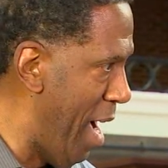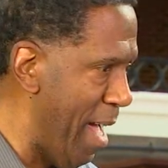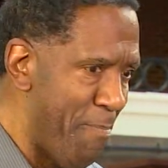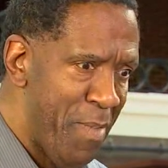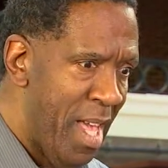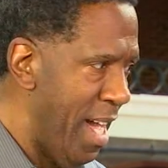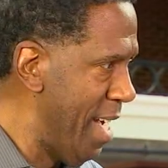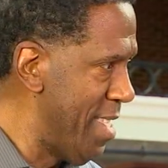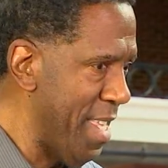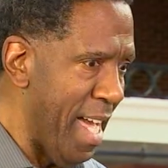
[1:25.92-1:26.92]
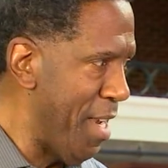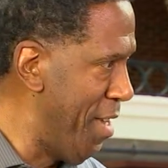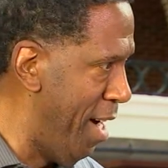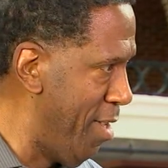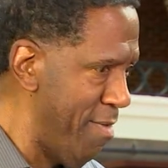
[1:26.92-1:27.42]
right? And then he got
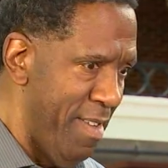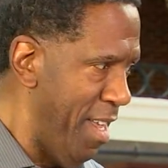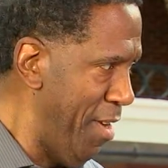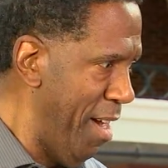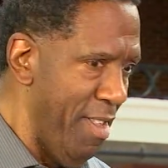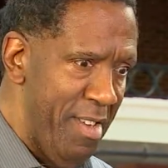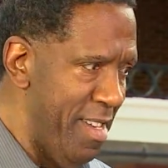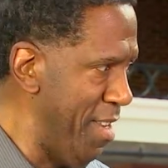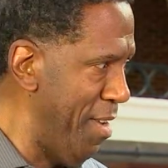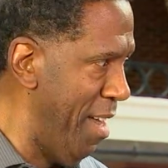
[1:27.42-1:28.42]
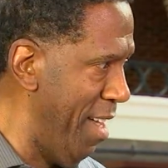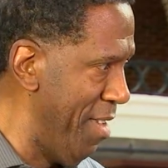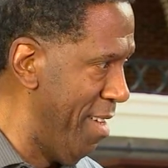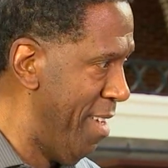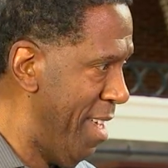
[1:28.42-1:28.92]
another, another, and
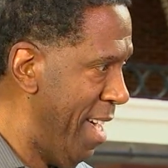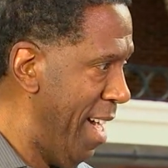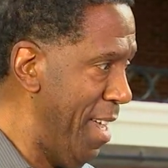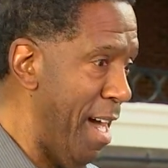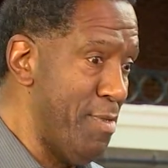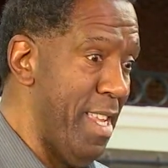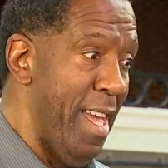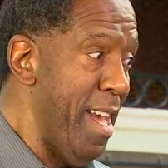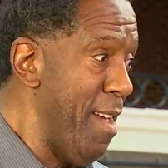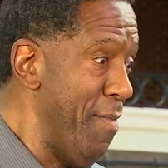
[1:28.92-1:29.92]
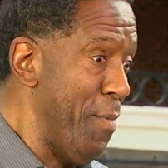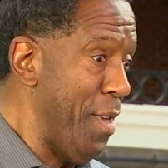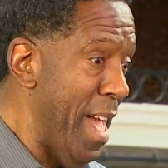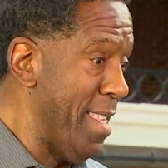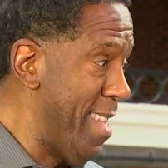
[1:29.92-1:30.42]
another. And I was like, hey,
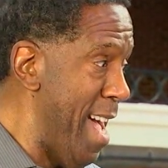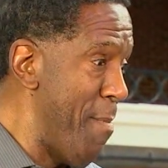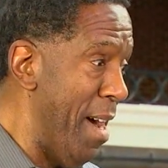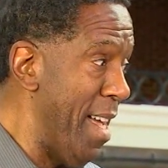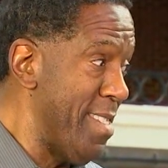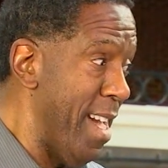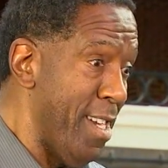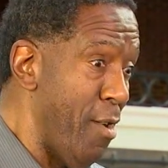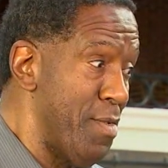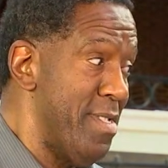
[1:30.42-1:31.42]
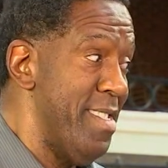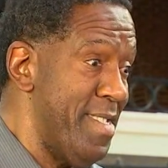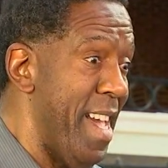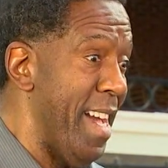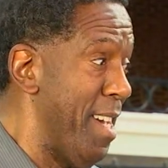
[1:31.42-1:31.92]
we had a timeout. I said, hey, coach,
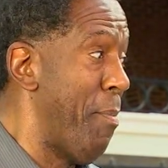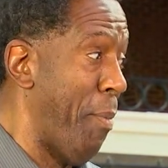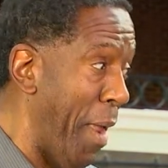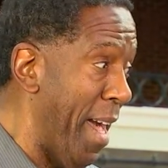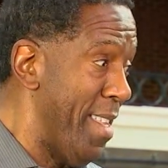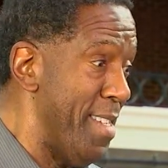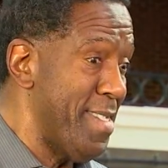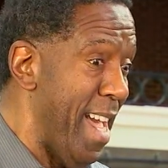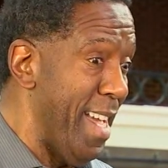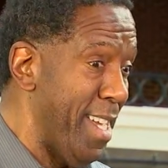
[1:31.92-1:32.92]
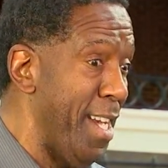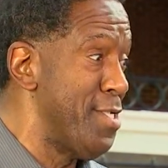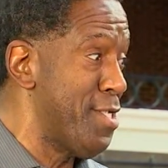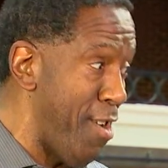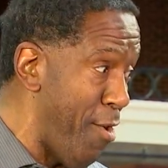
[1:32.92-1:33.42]
this guy can play. This guy
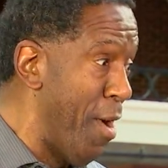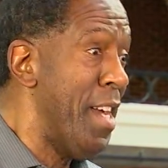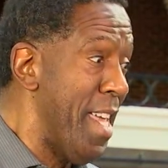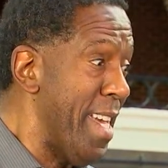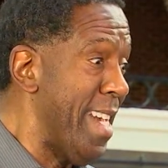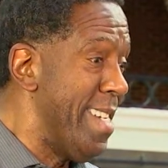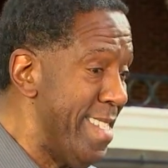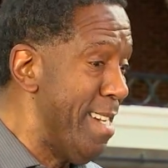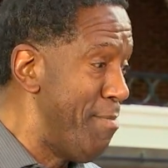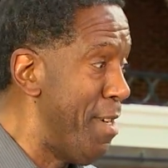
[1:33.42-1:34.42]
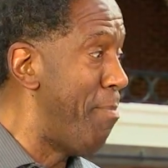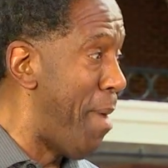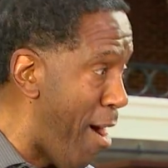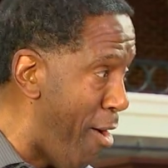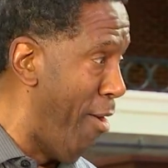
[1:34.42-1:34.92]
can score. They giving him the
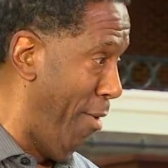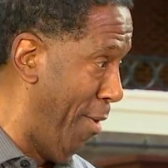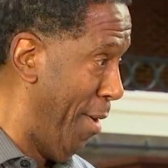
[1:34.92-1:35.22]
ball,